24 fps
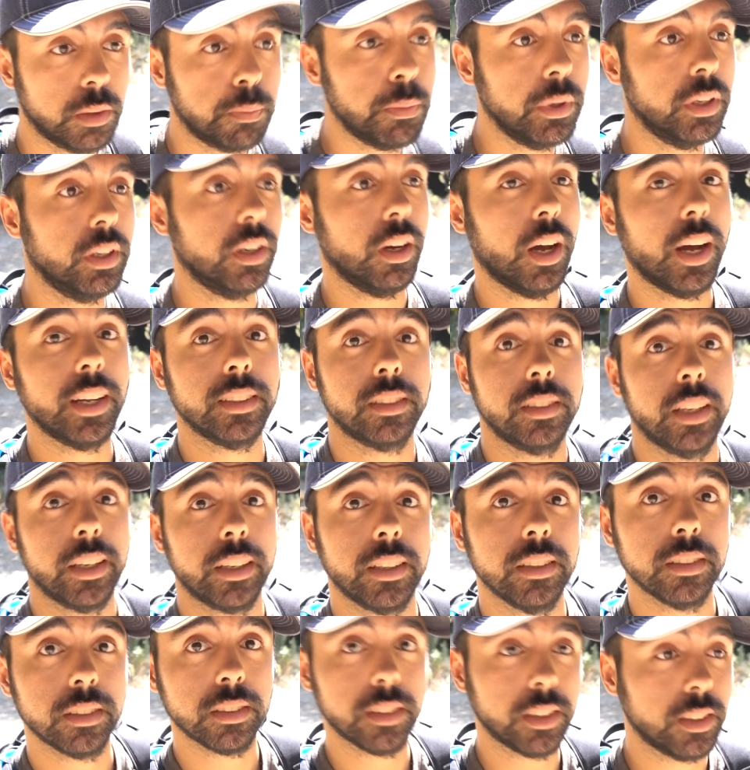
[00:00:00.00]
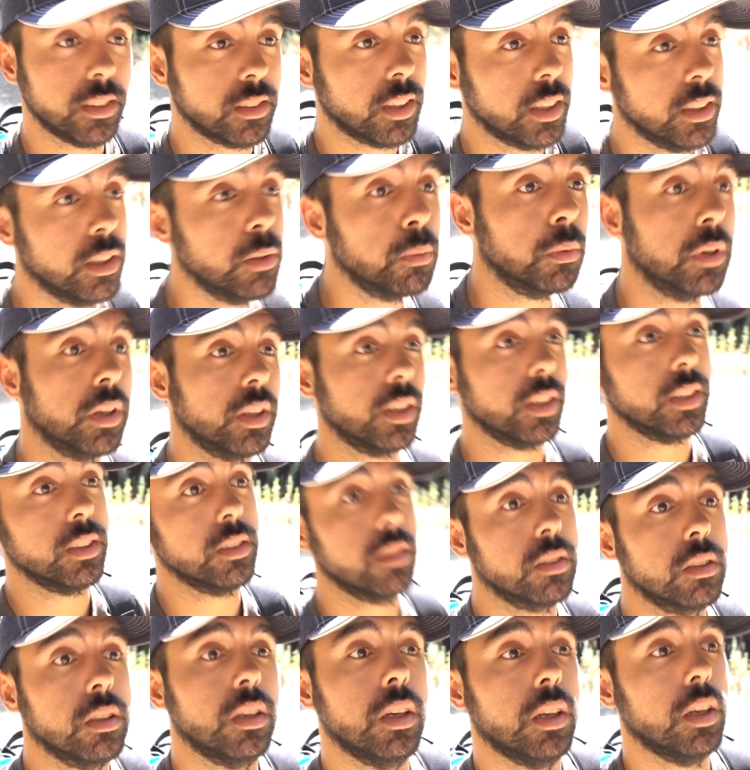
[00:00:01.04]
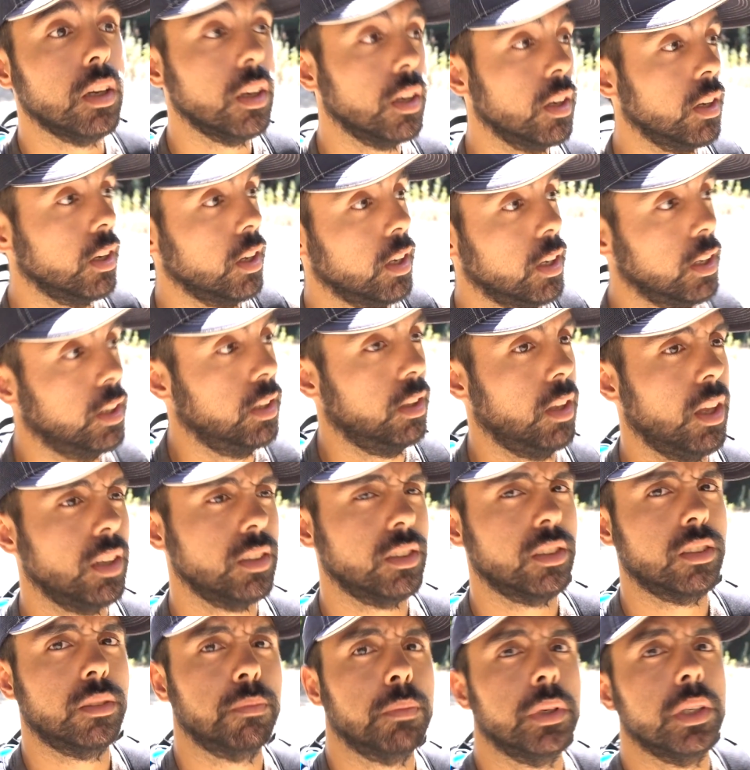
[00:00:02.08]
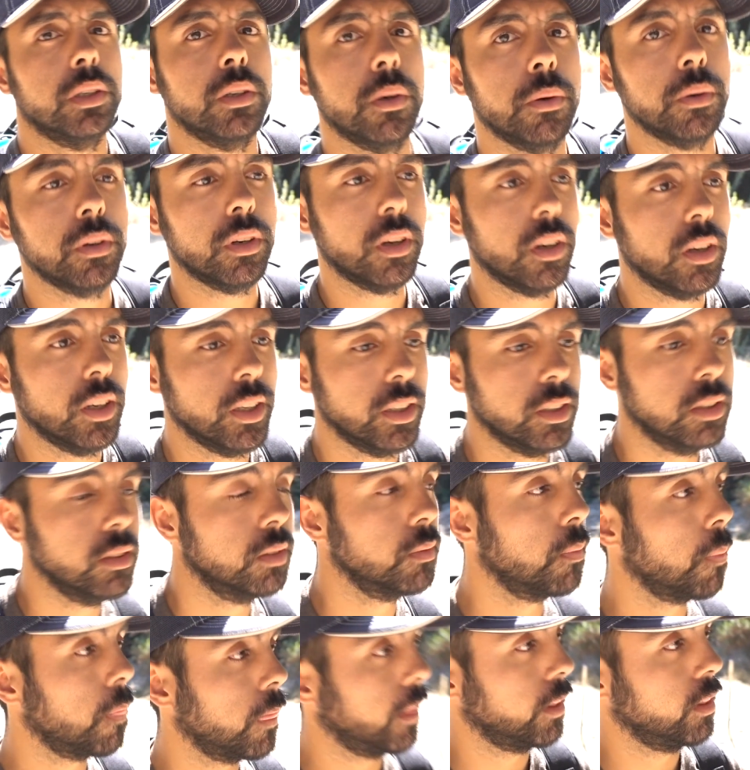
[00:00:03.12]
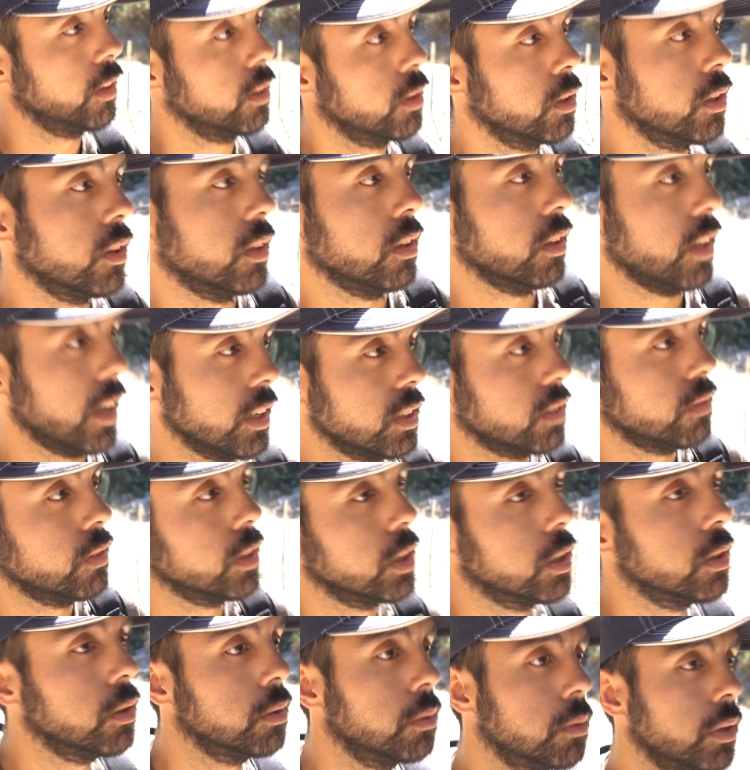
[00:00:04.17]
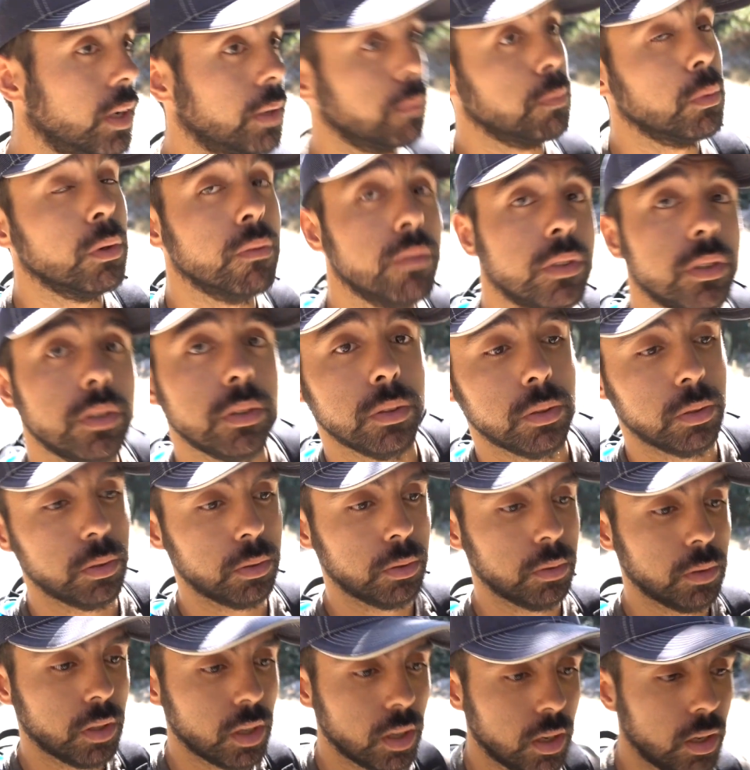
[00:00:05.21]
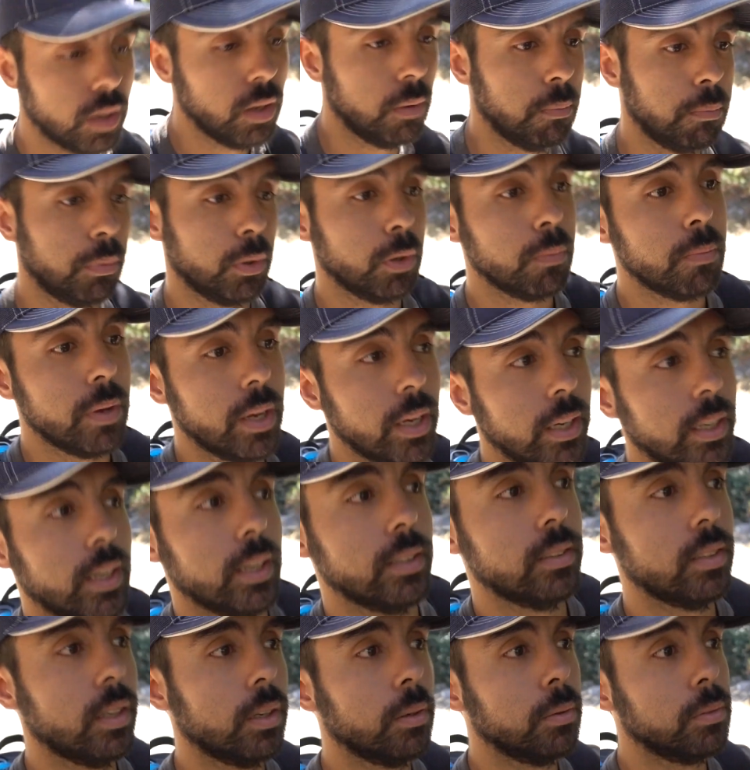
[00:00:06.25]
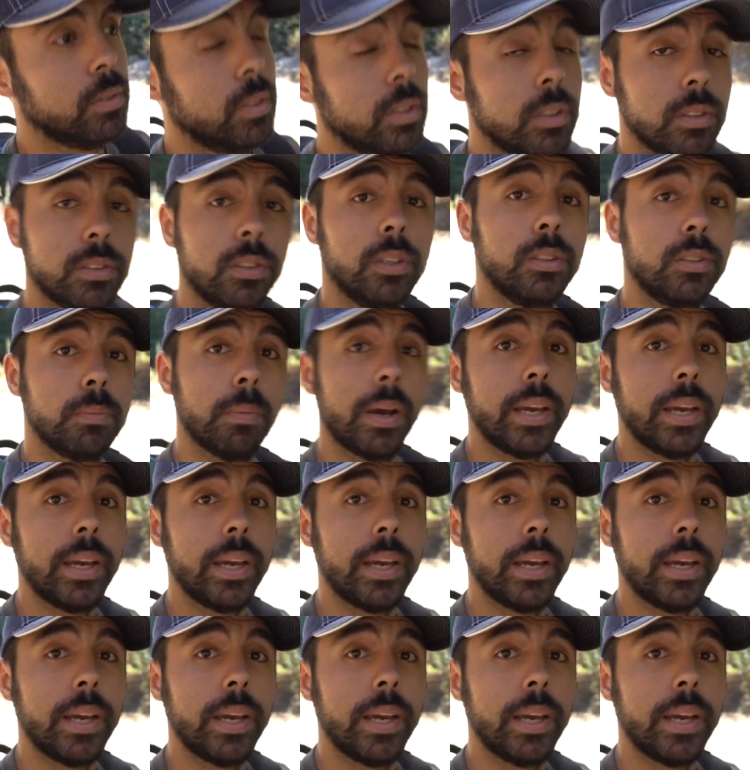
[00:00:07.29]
been a hot second since I did one of these. Lots been going on. I think in the last video when I moved to Burbank, I said I was going to start some